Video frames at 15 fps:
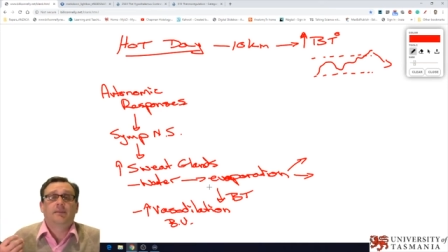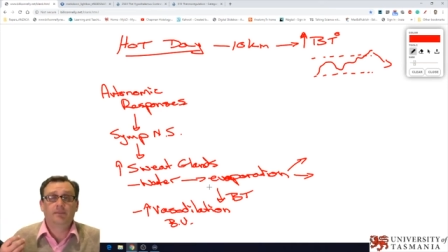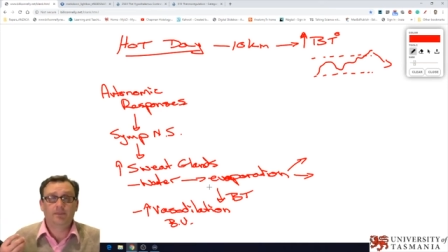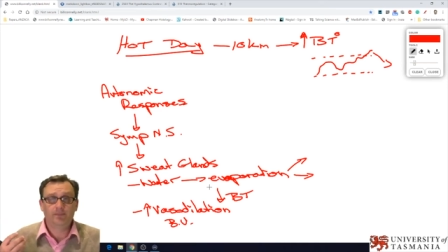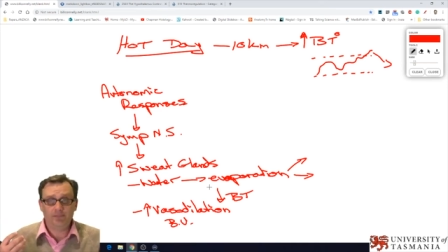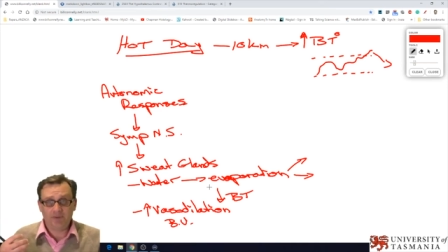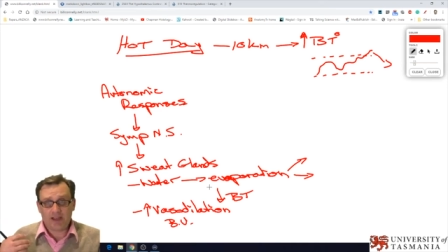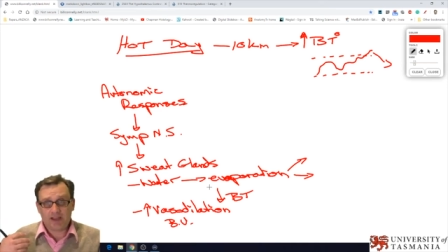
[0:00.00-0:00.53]

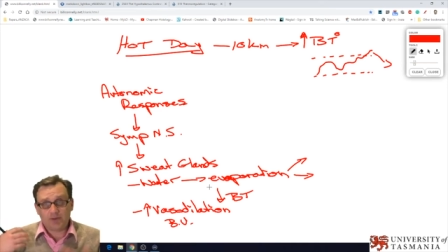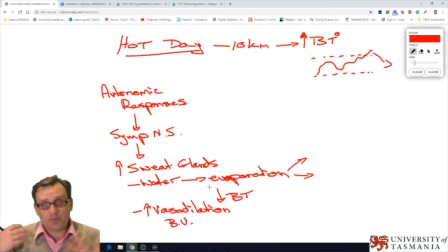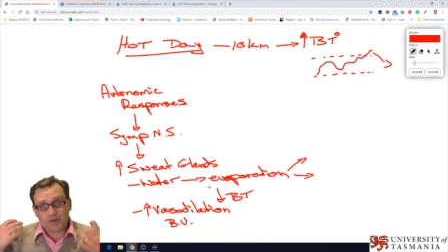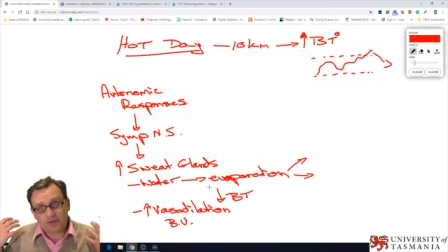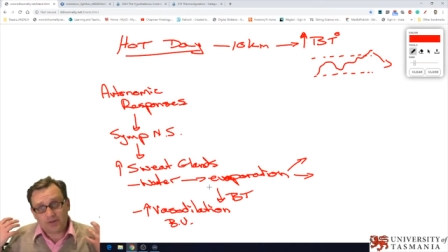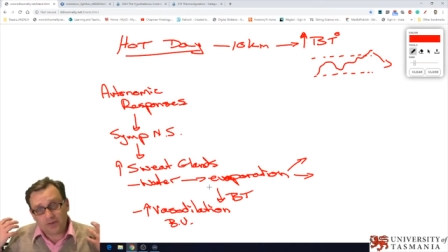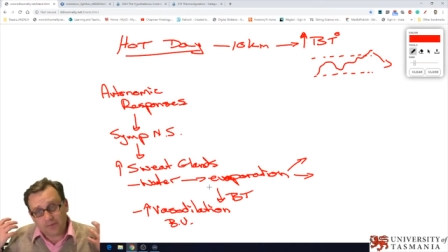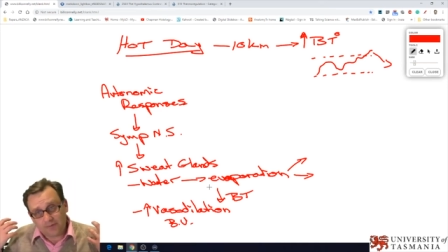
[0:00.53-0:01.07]
Uh,
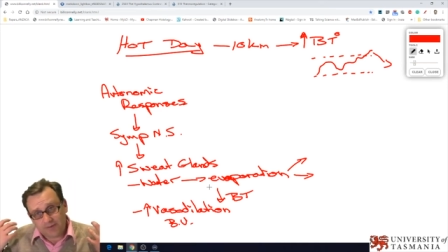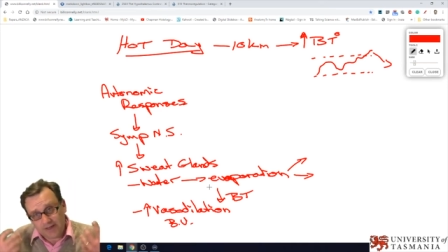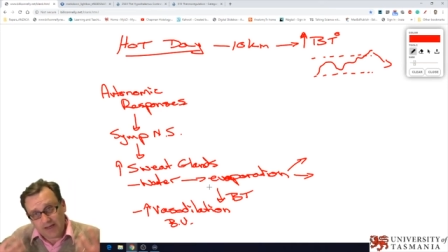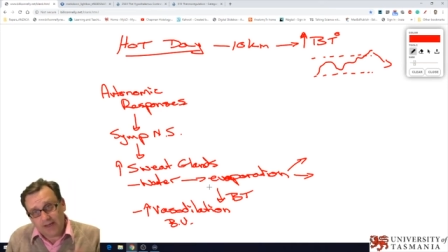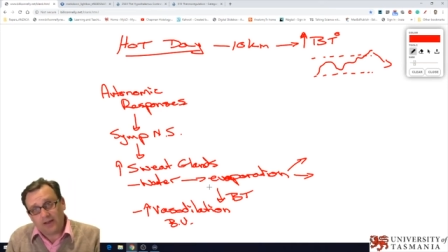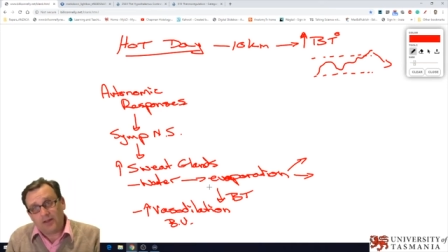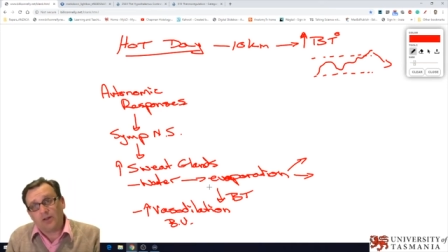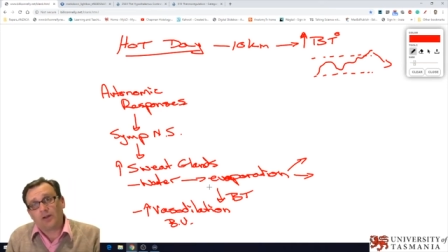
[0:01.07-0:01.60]
as we're
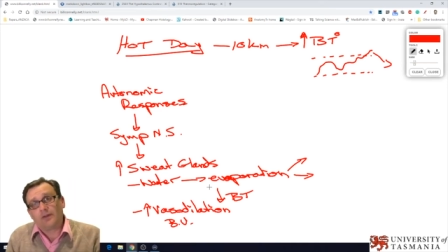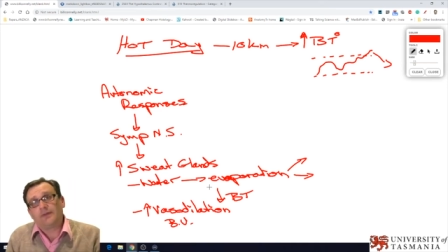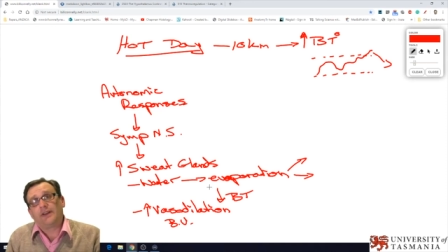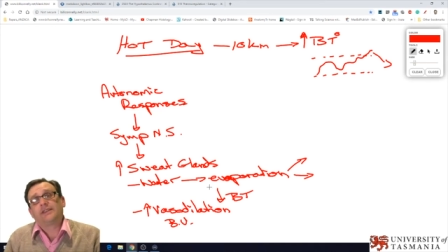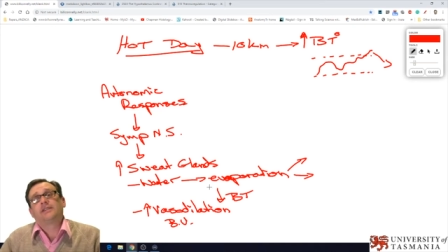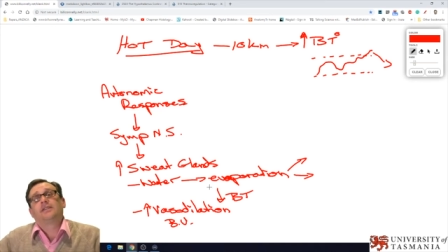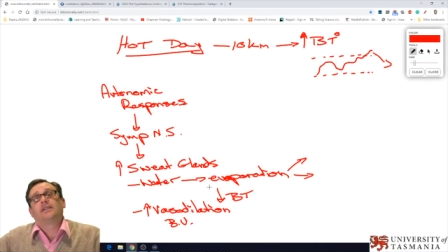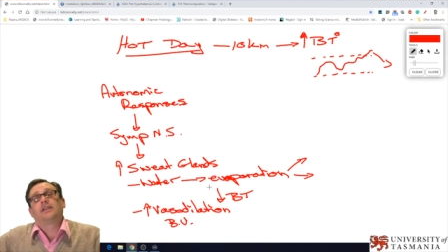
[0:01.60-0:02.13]
sort of seeing a
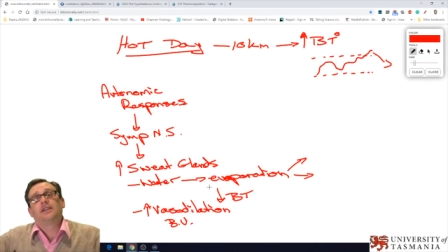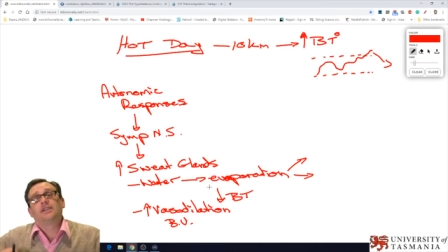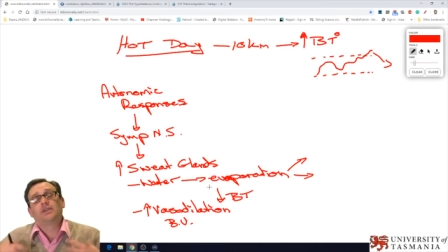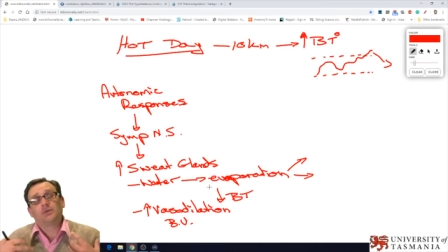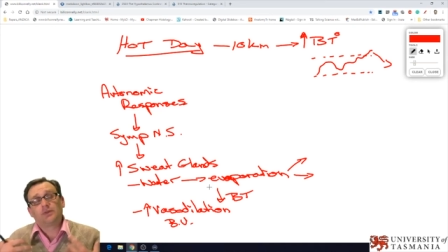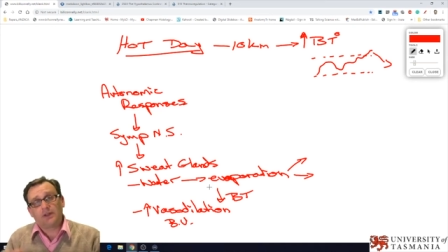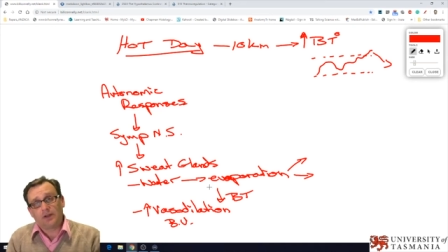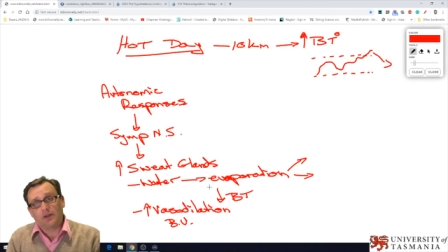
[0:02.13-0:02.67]
lot of
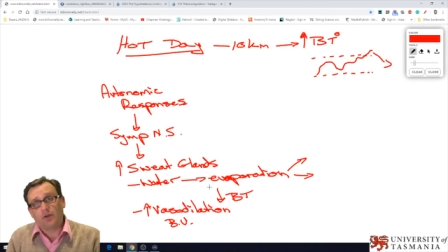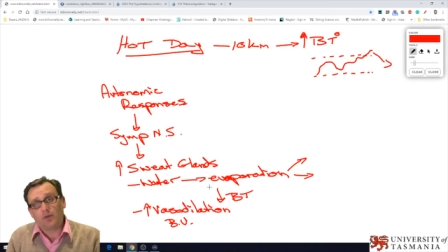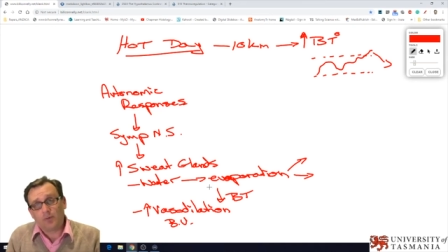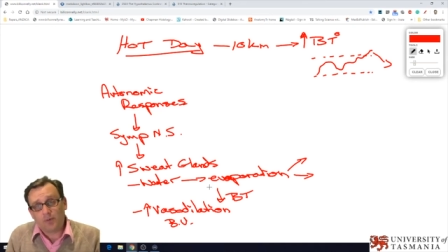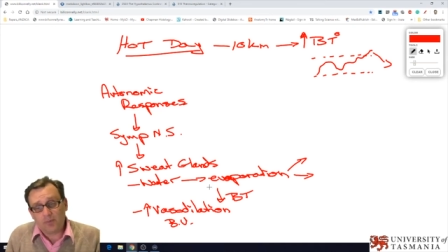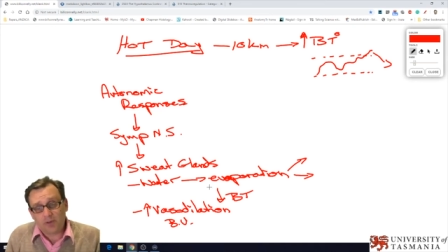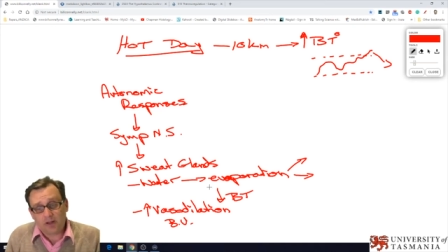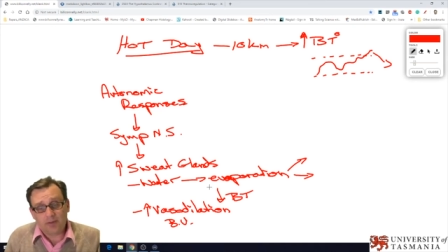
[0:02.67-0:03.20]
vasodilation, we're
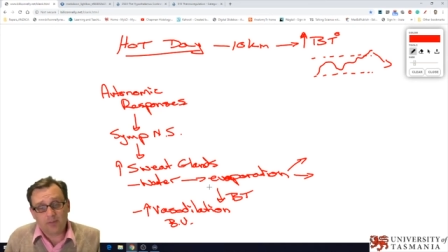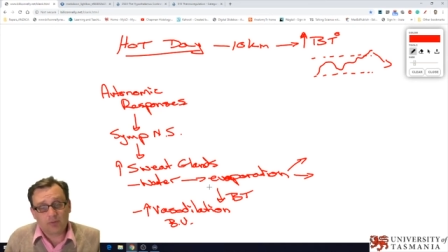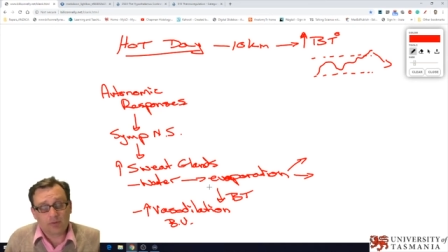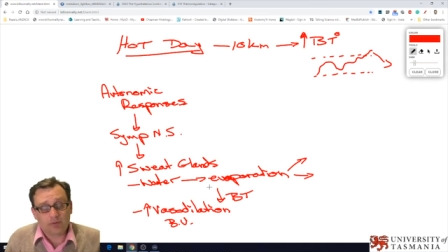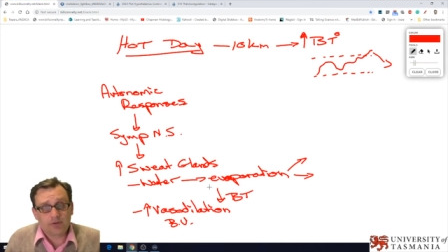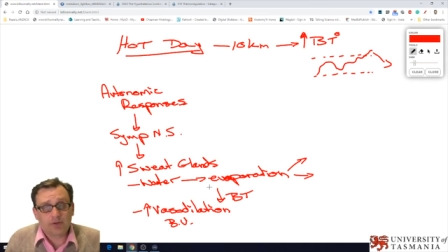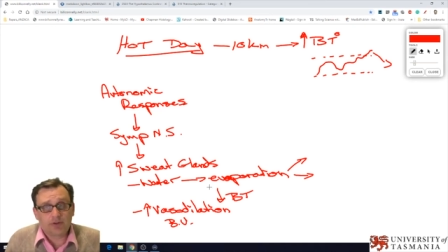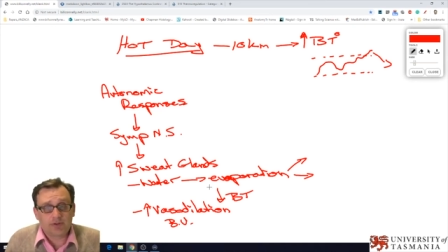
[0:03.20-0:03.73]
seeing a lot more
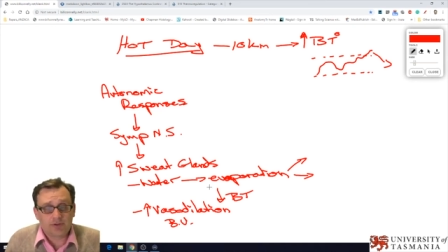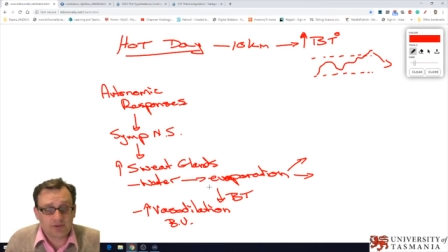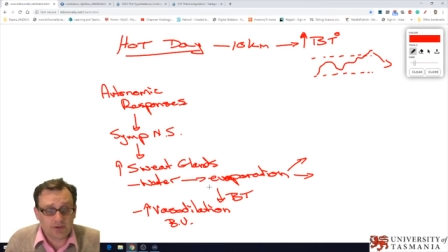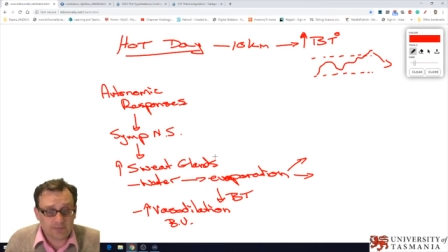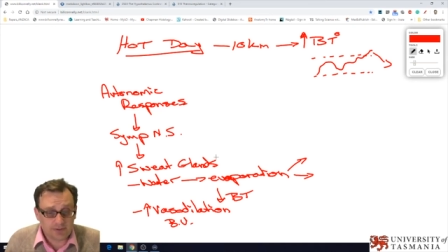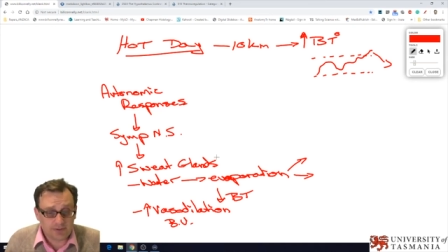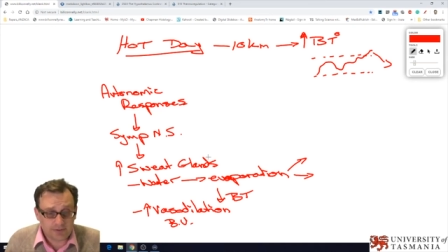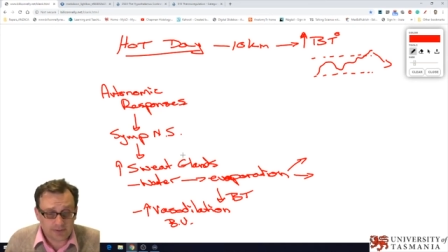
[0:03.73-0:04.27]
blood brought
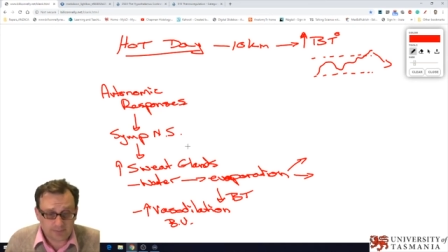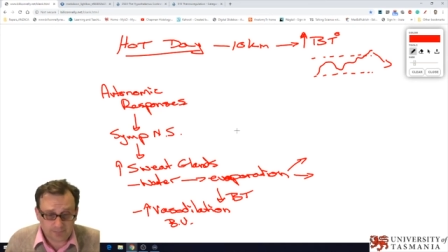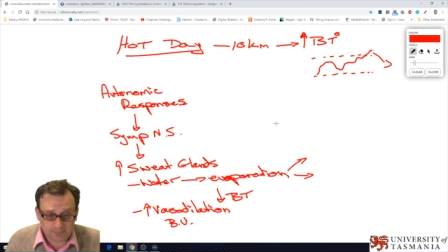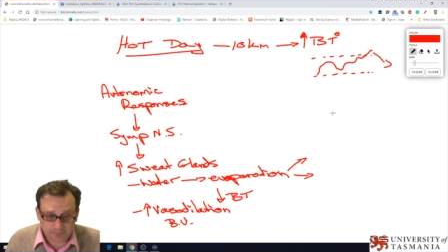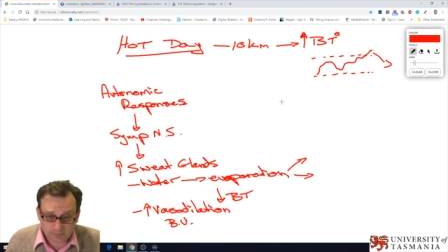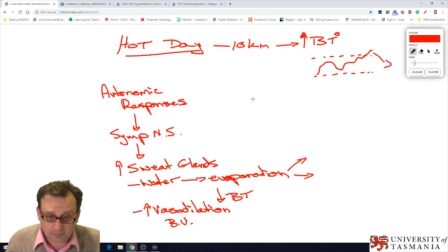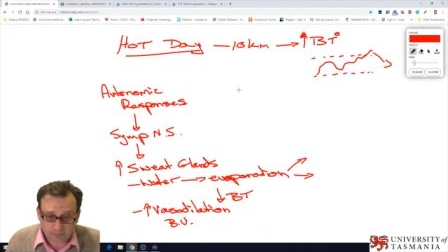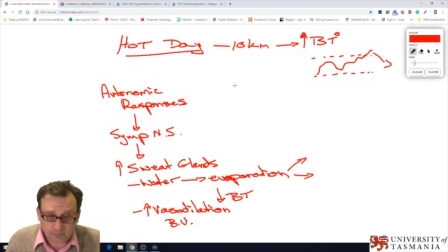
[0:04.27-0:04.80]
to the
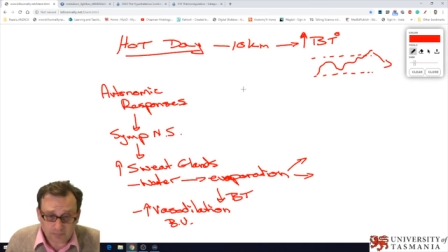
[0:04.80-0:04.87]
surface.